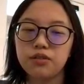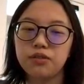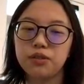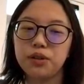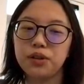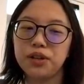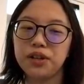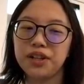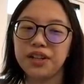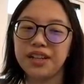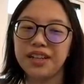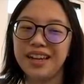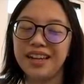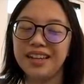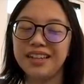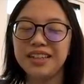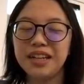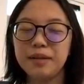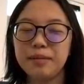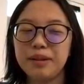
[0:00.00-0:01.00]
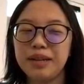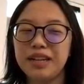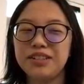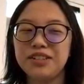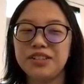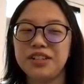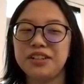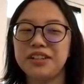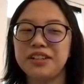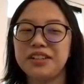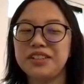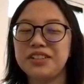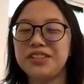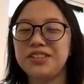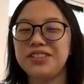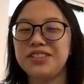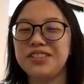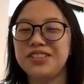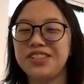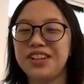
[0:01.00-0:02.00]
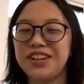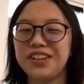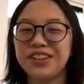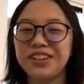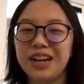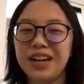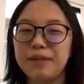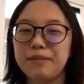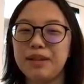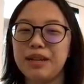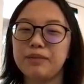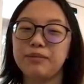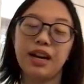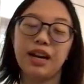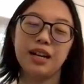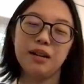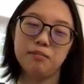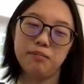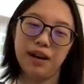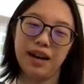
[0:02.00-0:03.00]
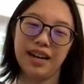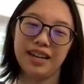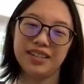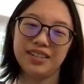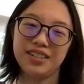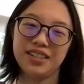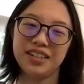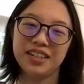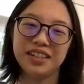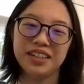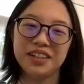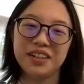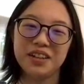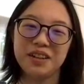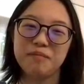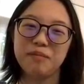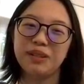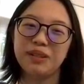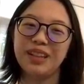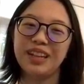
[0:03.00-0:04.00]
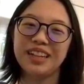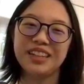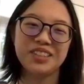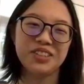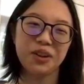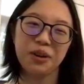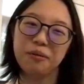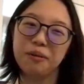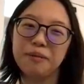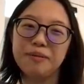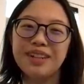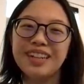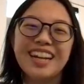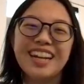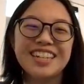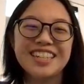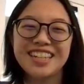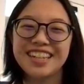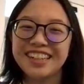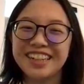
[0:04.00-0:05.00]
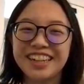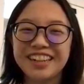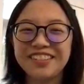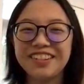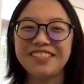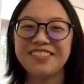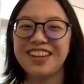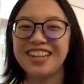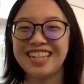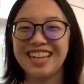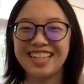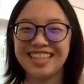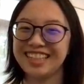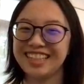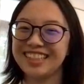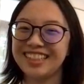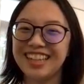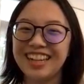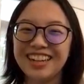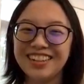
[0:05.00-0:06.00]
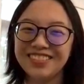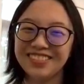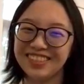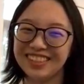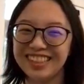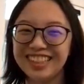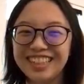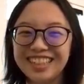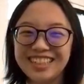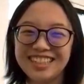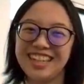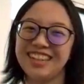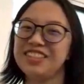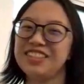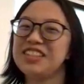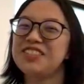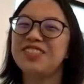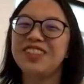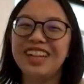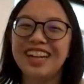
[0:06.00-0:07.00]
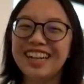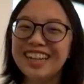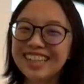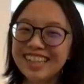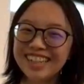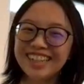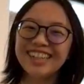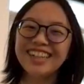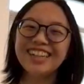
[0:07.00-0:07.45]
for incoming engineering students in general, I mean, I'm kind of biased here, but like, join Women in Engineering, we're a fantastic club. Shameless plug.